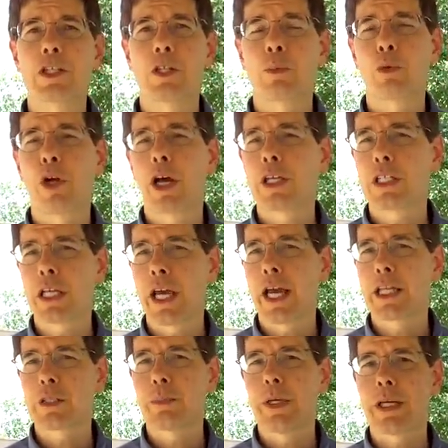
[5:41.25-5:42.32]
surprising
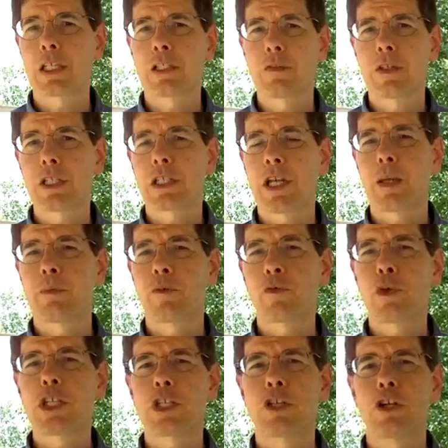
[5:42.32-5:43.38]
aspects of this type
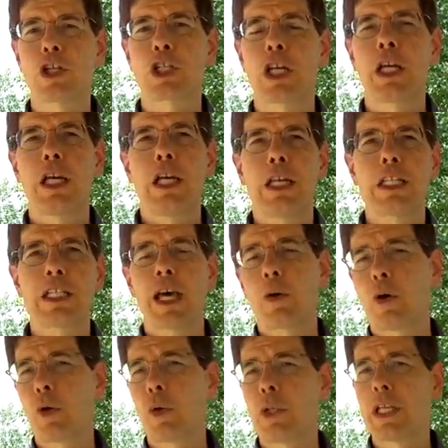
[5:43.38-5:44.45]
of research is
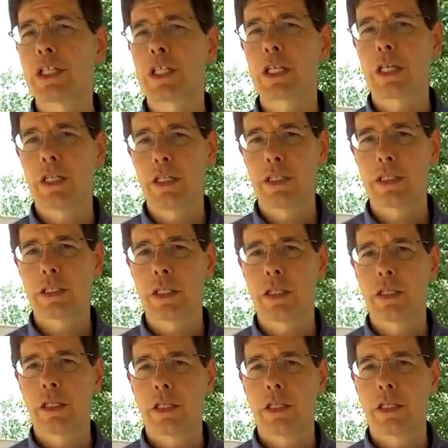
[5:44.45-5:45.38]
how holistic it is.